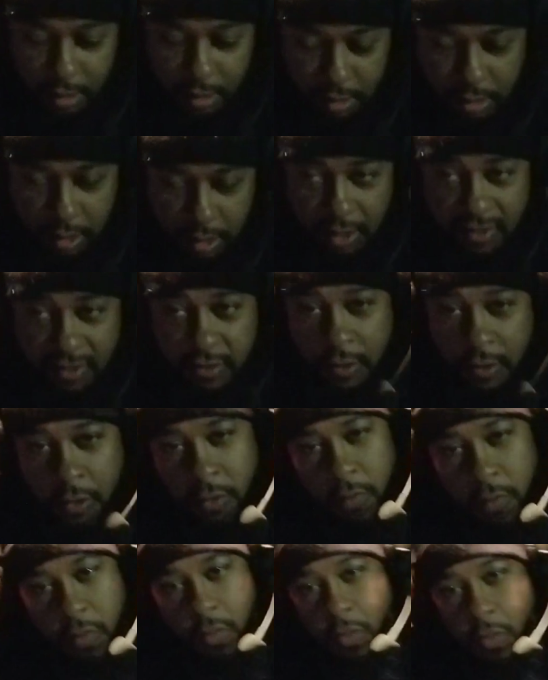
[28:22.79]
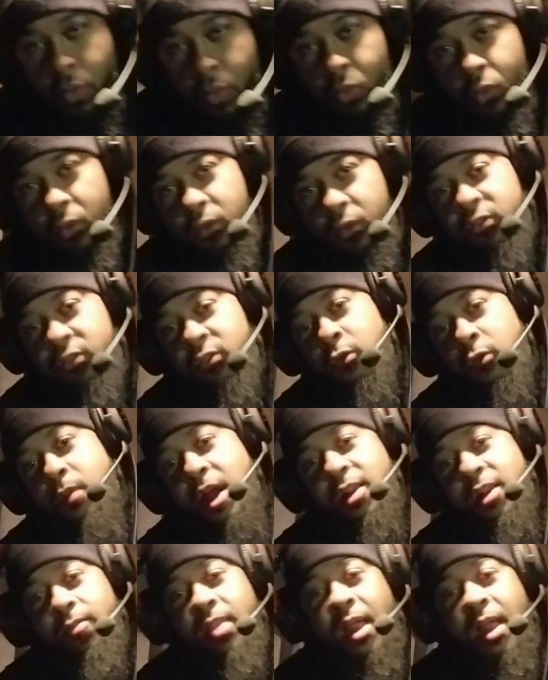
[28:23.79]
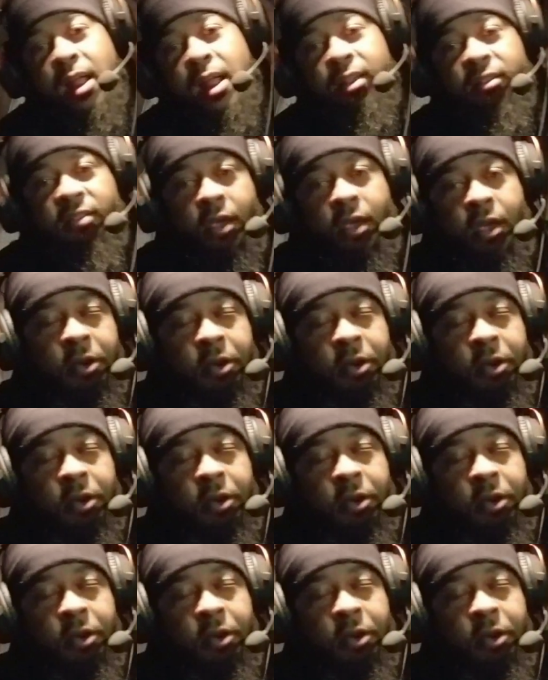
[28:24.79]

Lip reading: Yeah, so bottom line is